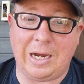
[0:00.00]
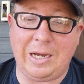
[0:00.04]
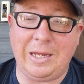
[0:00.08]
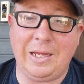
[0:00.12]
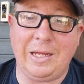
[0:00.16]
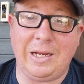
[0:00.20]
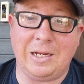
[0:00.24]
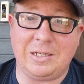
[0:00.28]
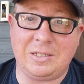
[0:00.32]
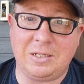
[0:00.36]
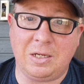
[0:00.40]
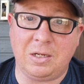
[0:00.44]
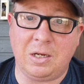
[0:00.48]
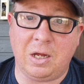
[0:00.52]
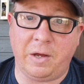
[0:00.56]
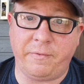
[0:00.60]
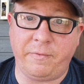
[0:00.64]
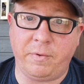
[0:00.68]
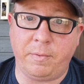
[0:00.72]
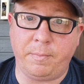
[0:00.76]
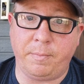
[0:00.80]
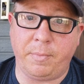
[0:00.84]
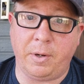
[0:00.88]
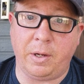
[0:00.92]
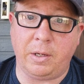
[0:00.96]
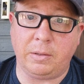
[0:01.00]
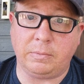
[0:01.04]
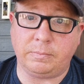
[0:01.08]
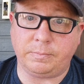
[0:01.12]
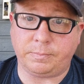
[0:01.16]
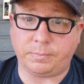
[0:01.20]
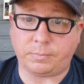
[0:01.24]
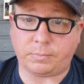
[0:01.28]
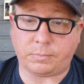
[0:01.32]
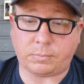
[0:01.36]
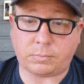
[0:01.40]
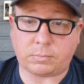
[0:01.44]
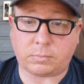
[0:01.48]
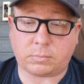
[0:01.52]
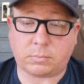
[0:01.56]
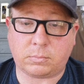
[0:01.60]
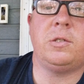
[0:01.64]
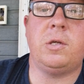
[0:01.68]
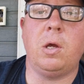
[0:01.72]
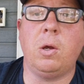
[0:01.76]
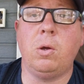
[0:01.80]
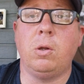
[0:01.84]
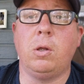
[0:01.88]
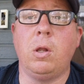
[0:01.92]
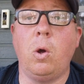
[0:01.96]
didn't get a ton of them, but
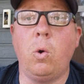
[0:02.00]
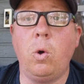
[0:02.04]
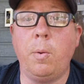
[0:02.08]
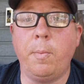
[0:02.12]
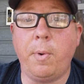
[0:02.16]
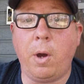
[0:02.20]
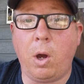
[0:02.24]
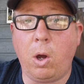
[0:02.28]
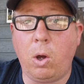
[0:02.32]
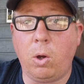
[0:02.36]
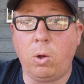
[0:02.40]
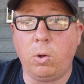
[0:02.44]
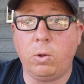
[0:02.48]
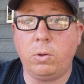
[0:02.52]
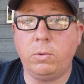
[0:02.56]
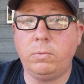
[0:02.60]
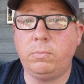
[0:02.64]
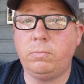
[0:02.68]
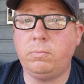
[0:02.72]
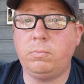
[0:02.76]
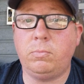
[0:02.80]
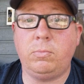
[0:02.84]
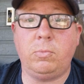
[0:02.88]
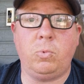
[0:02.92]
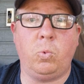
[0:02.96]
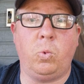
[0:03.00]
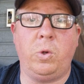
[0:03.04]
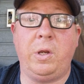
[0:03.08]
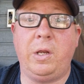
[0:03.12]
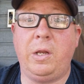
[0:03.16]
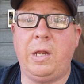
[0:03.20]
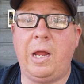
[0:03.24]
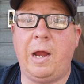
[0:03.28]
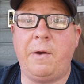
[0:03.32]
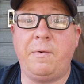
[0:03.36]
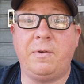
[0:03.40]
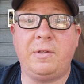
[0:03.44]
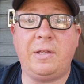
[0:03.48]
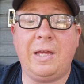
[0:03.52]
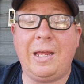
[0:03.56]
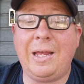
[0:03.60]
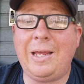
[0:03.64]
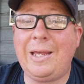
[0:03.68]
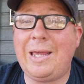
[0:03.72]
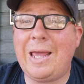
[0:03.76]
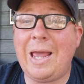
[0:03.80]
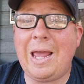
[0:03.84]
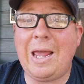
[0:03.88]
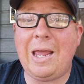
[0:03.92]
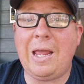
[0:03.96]
so lo and behold, when
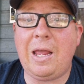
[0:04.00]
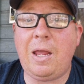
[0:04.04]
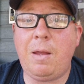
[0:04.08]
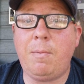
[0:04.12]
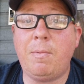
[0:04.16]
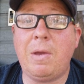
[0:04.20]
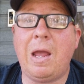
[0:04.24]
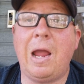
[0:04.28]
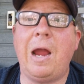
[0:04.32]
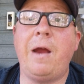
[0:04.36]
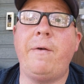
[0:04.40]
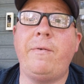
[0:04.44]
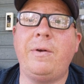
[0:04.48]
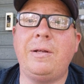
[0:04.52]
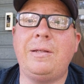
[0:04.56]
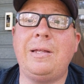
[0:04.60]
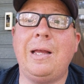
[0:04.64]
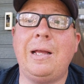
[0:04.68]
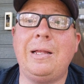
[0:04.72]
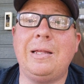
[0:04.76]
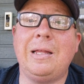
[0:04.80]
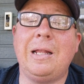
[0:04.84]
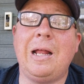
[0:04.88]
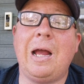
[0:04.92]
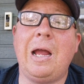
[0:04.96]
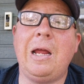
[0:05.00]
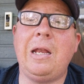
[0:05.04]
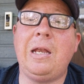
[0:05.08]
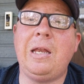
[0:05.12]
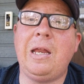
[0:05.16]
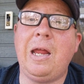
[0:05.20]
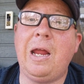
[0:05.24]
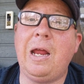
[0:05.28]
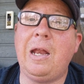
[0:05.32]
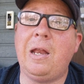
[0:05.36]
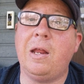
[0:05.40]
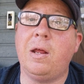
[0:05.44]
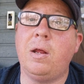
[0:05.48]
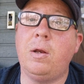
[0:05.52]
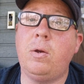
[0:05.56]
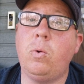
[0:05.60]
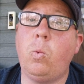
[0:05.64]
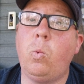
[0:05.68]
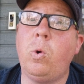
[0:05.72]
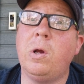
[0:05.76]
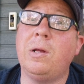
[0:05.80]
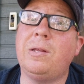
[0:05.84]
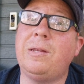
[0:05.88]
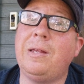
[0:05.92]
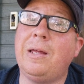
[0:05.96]
everything came, everything that I
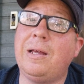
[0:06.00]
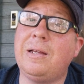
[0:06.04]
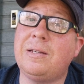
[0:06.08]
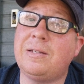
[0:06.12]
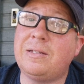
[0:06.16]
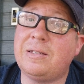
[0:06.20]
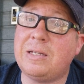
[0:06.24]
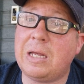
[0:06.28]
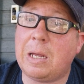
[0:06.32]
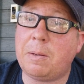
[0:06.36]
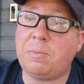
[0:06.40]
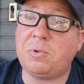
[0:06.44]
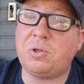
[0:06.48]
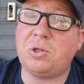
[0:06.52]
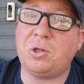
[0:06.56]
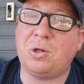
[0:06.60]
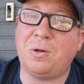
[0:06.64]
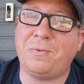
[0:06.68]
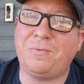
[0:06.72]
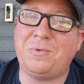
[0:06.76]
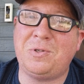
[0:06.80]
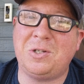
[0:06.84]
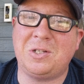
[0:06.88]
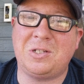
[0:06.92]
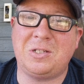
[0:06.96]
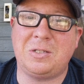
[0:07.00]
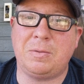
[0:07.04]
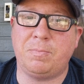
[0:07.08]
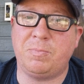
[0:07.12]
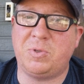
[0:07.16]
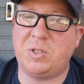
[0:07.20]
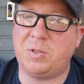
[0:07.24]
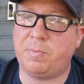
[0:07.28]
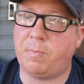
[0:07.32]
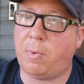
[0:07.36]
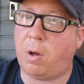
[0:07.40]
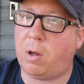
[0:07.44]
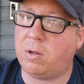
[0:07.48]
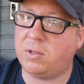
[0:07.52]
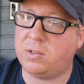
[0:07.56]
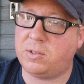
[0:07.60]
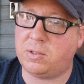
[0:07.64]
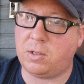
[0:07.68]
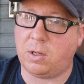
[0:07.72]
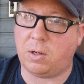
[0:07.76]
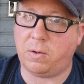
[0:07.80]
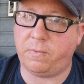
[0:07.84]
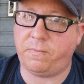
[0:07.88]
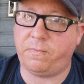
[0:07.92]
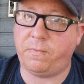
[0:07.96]
needed, with the exception of just some small
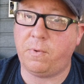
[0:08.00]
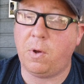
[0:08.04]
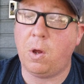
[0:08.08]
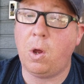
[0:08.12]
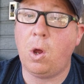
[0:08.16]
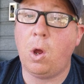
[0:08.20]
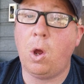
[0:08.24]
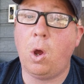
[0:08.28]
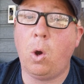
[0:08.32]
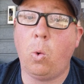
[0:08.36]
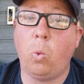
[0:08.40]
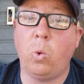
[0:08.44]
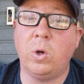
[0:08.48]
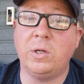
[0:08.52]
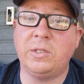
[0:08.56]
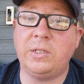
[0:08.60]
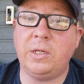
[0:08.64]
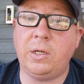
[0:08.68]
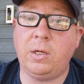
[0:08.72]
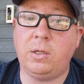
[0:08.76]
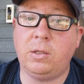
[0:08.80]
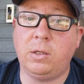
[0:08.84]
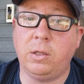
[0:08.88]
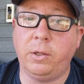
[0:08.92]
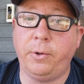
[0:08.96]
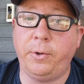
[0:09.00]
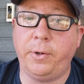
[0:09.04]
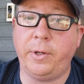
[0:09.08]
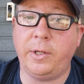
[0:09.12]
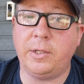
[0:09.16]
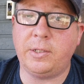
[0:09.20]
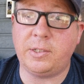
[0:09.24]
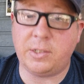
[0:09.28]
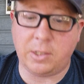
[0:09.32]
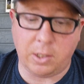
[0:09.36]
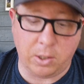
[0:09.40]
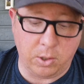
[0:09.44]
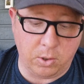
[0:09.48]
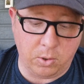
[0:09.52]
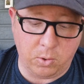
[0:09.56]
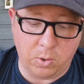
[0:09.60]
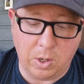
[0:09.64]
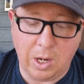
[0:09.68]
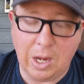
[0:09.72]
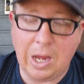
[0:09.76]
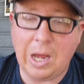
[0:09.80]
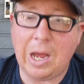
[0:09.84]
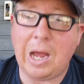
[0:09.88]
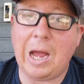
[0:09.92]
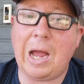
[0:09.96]
stuff, was included. So
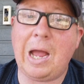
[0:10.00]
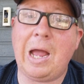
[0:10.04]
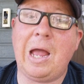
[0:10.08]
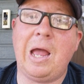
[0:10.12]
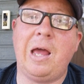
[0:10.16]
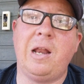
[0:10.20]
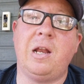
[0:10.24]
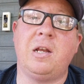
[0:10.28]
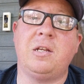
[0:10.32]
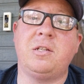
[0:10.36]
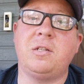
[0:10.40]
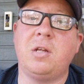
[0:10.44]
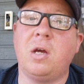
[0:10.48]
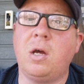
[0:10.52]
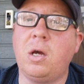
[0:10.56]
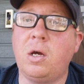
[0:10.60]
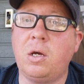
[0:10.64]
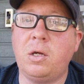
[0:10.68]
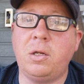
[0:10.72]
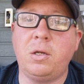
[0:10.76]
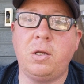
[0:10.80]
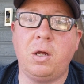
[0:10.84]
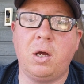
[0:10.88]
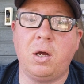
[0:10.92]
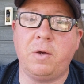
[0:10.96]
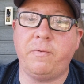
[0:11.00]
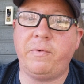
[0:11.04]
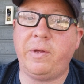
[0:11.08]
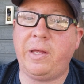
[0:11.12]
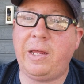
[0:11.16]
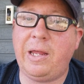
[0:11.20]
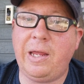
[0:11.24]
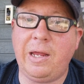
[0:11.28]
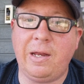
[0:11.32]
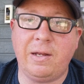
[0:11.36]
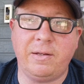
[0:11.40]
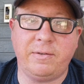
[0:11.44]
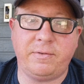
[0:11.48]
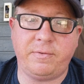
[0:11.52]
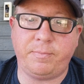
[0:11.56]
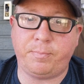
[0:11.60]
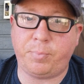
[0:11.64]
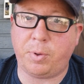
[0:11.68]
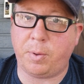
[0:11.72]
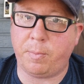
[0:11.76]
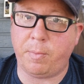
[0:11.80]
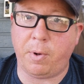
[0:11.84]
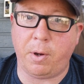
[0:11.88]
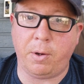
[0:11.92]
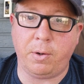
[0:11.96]
I had a ton of adhesive
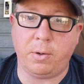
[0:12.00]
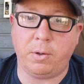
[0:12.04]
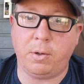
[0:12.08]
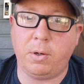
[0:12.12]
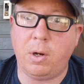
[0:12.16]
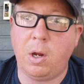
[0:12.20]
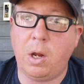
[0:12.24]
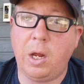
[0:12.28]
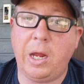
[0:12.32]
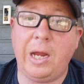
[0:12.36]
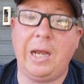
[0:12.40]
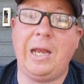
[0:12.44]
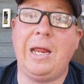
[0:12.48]
promoter